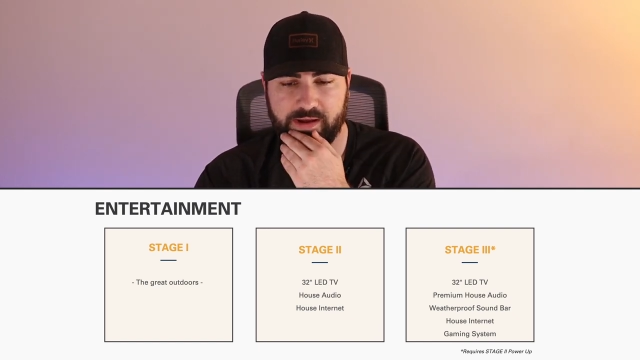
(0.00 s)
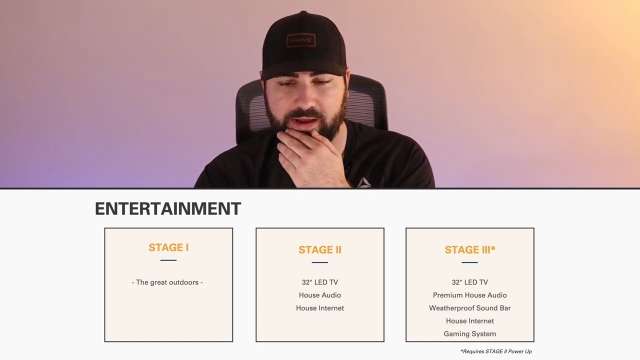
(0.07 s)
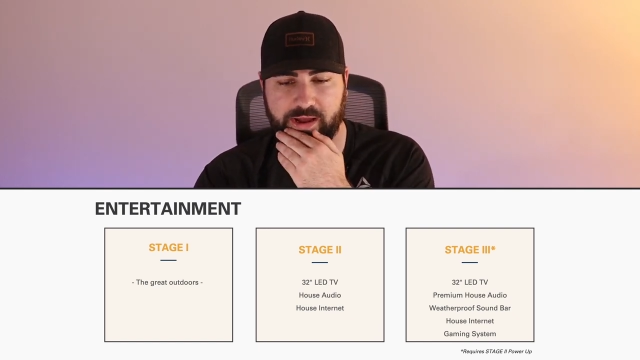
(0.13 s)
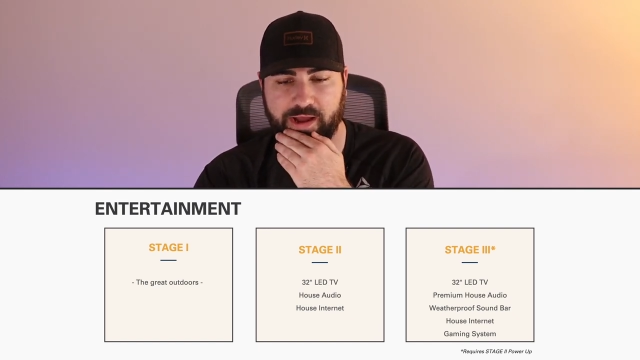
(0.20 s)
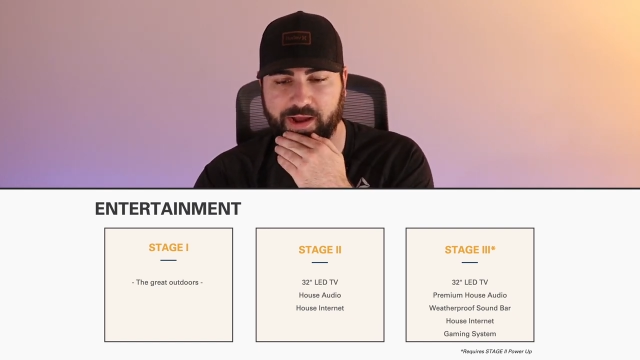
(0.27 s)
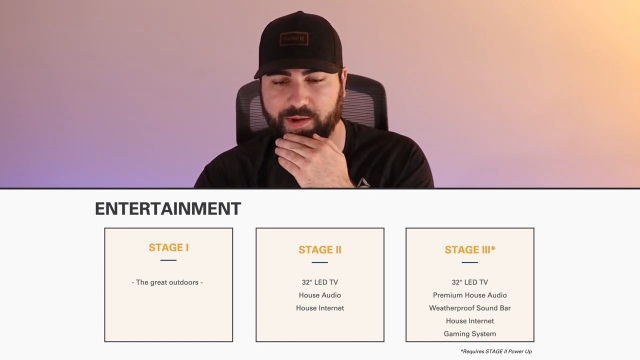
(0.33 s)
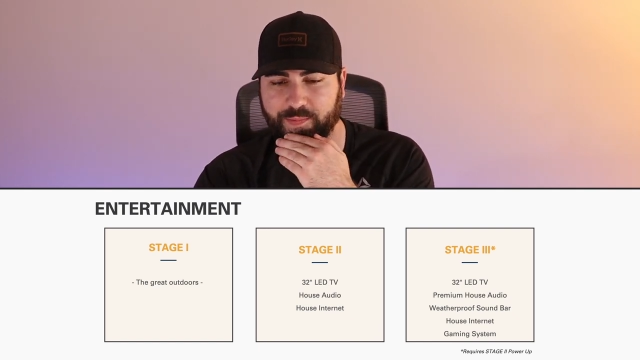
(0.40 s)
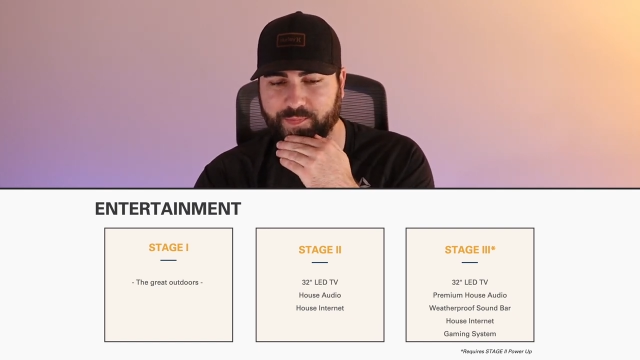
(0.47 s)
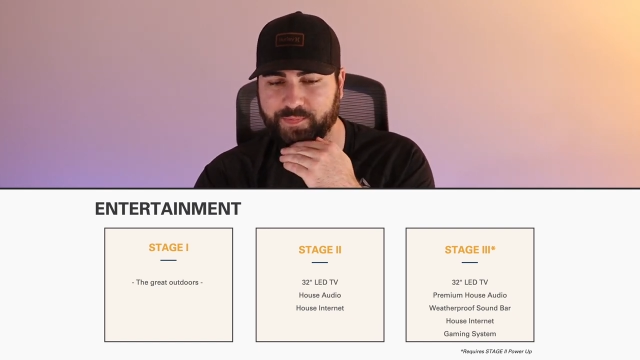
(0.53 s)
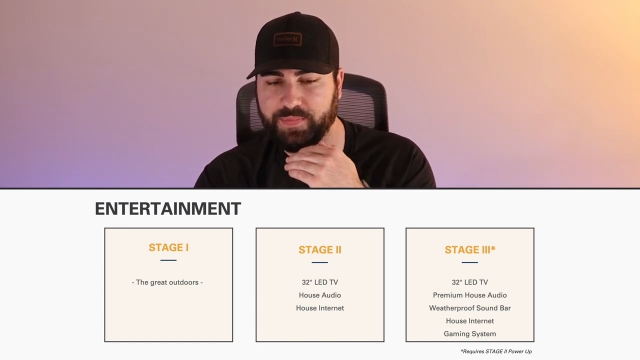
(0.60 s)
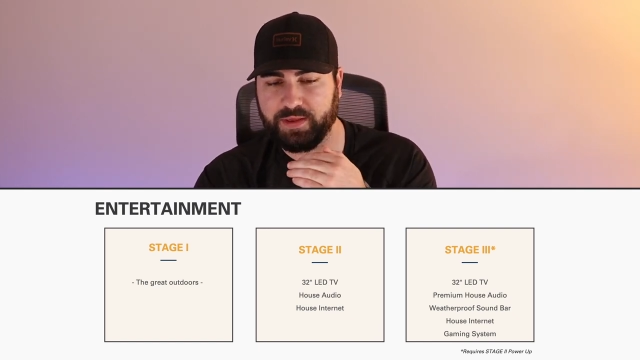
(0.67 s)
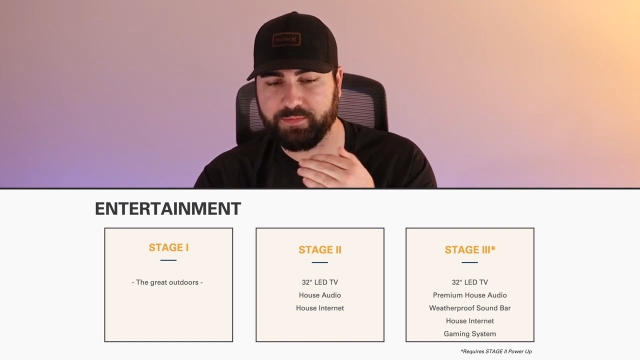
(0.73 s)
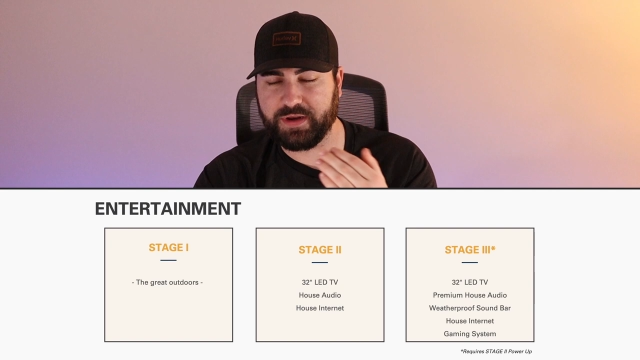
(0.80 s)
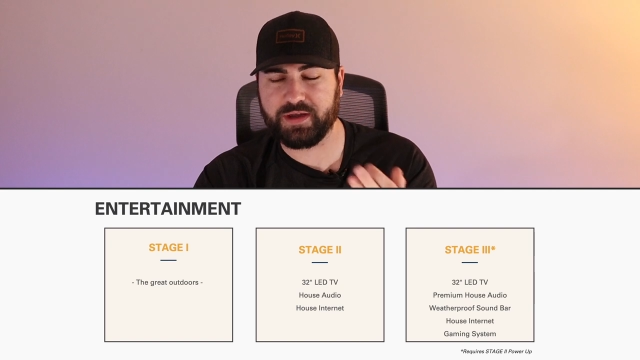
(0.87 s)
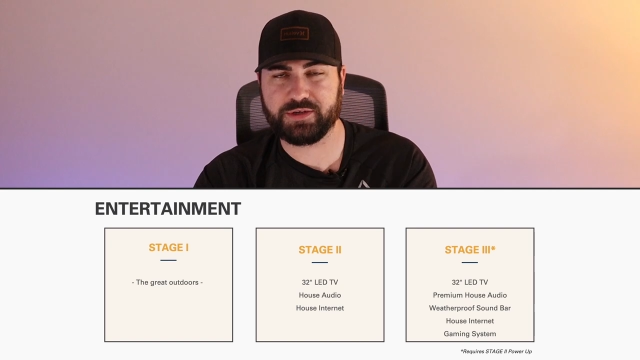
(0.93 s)
I'm
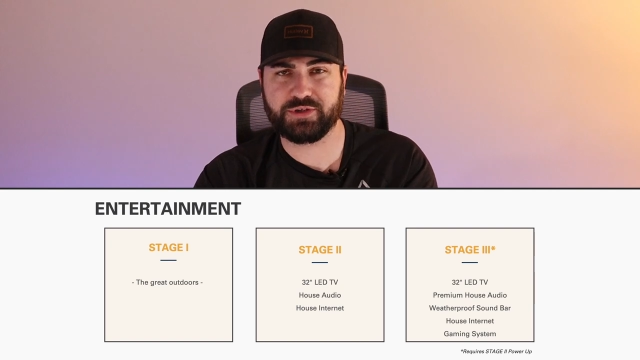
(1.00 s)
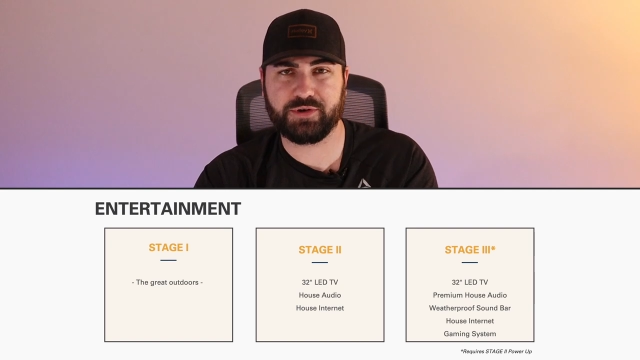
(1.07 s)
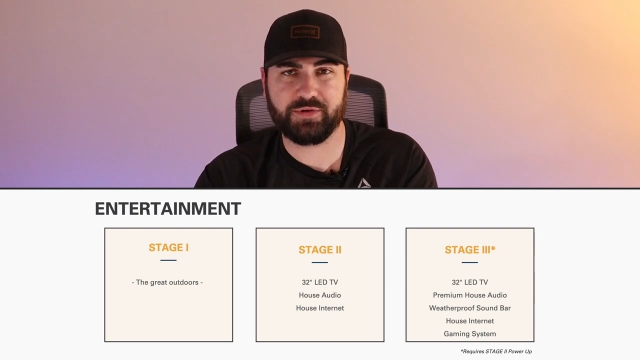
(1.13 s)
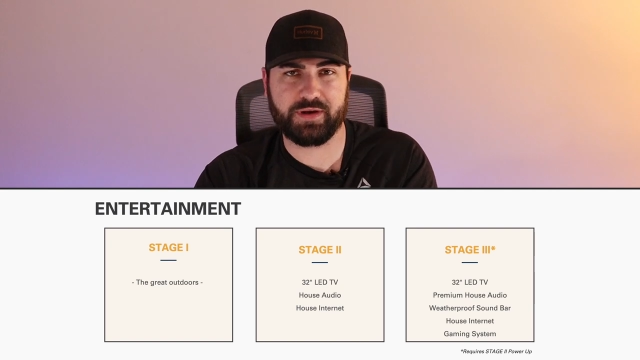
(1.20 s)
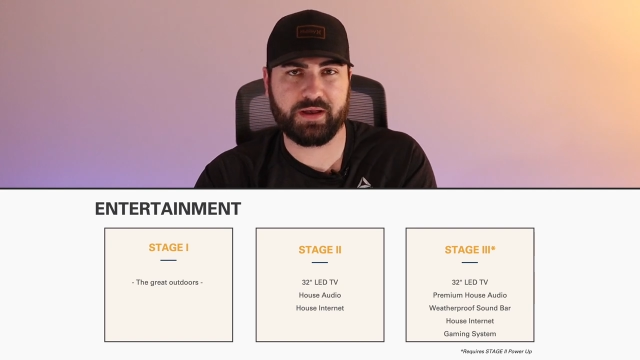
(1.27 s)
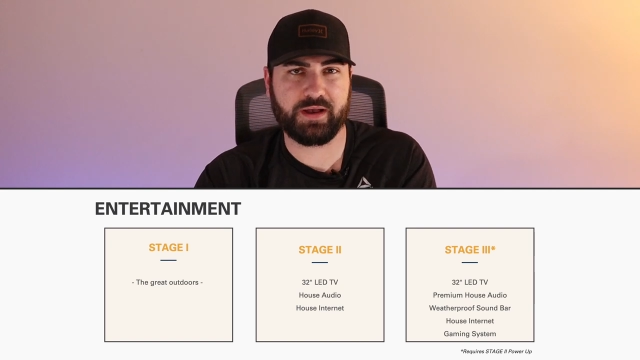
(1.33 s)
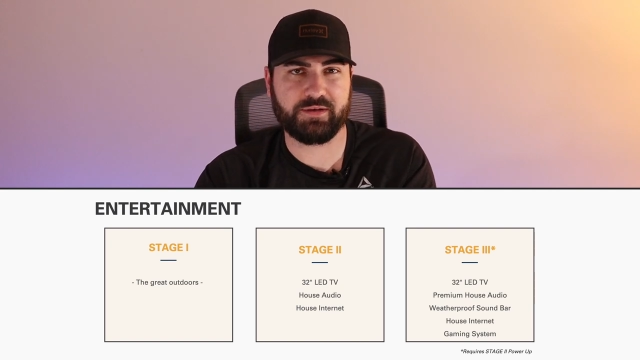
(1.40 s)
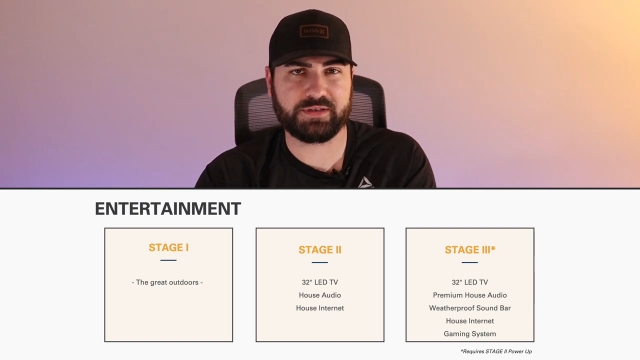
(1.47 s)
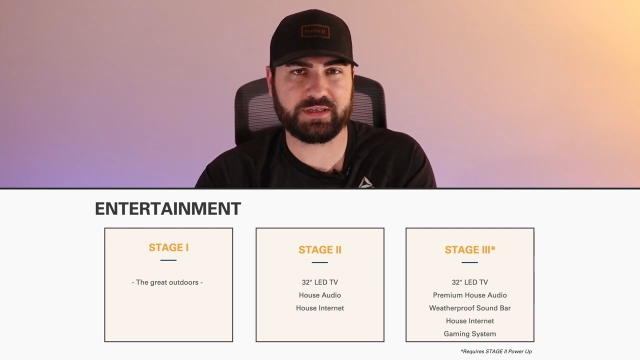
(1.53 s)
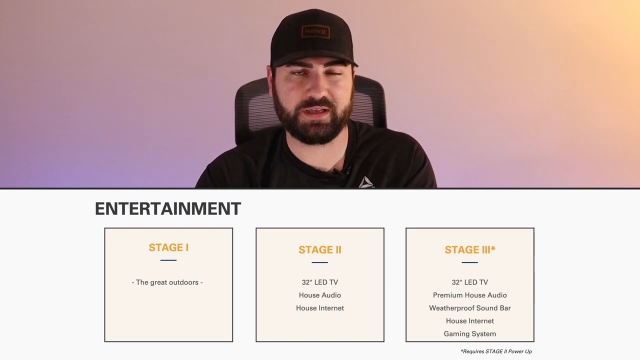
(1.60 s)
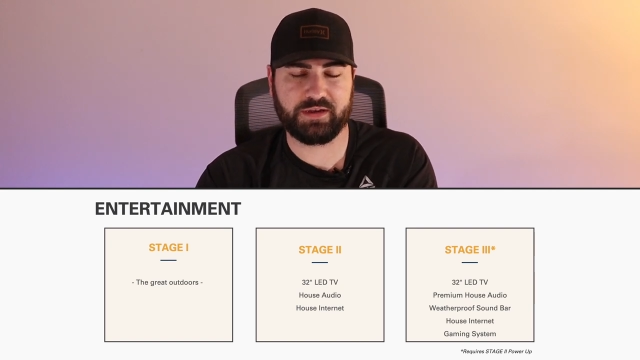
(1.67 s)
not sure what house